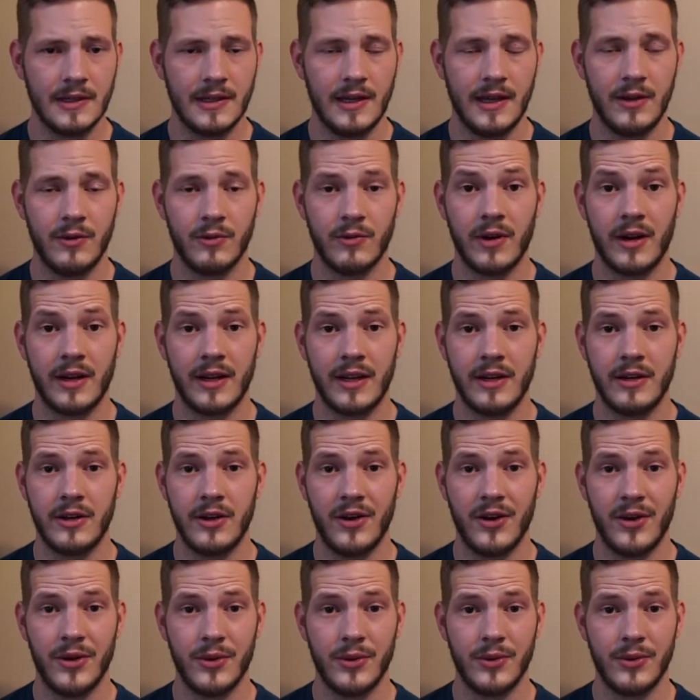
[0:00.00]
a runny
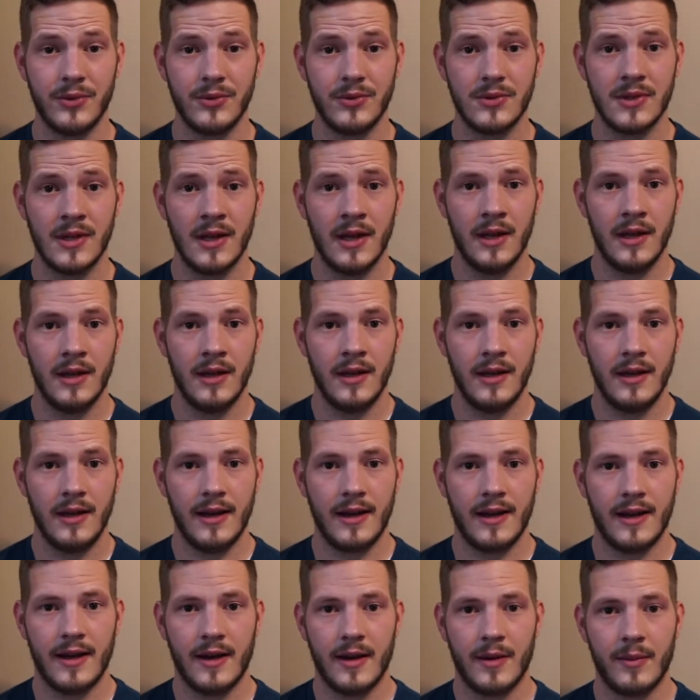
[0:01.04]
nose,
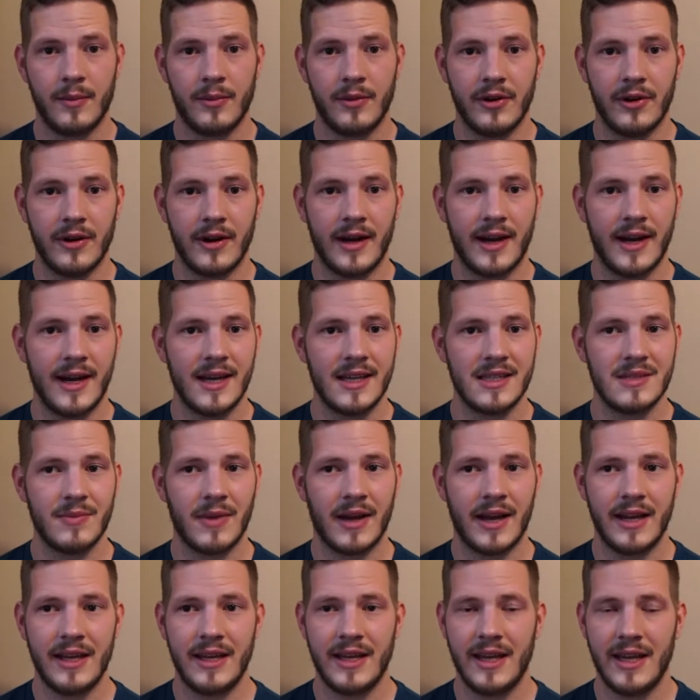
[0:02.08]
their eyes
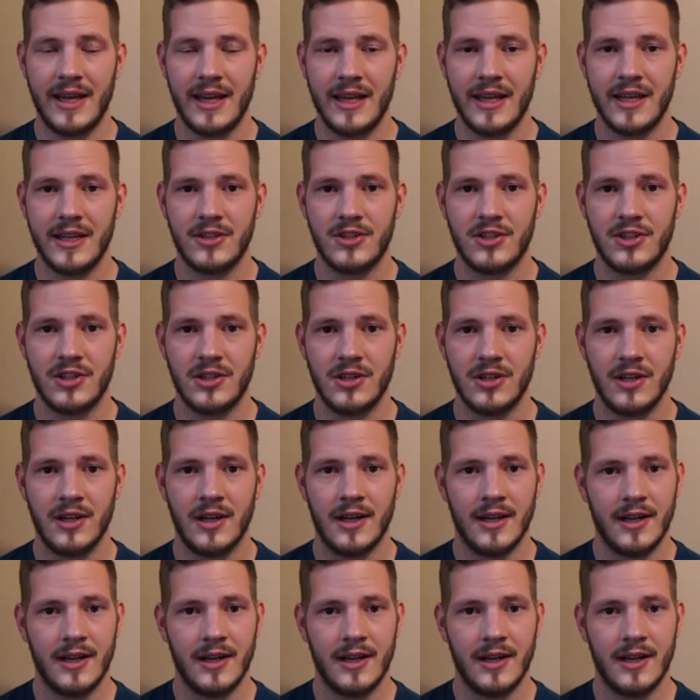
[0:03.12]
might itch.